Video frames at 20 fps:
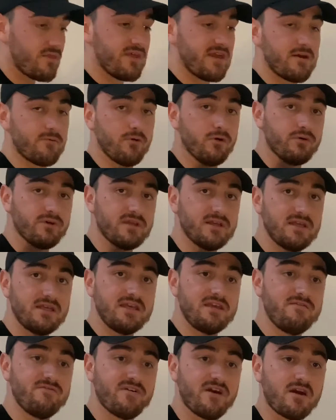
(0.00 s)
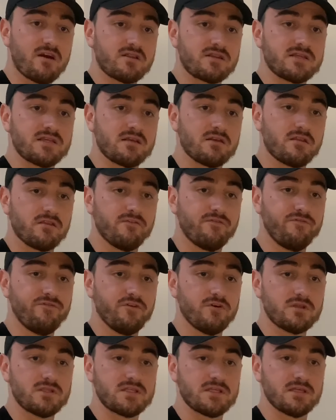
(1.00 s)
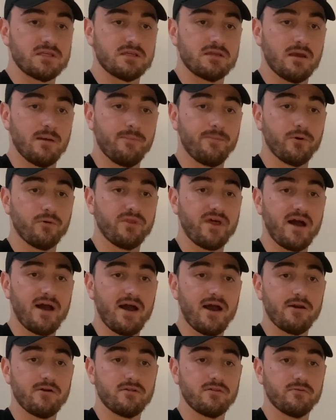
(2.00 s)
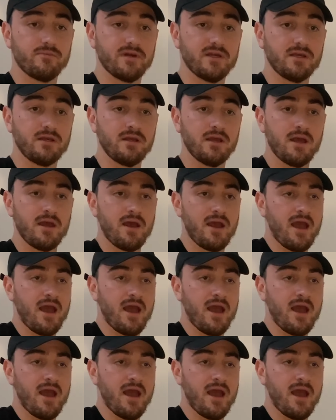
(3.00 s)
They will evert the foot and pull that out the way.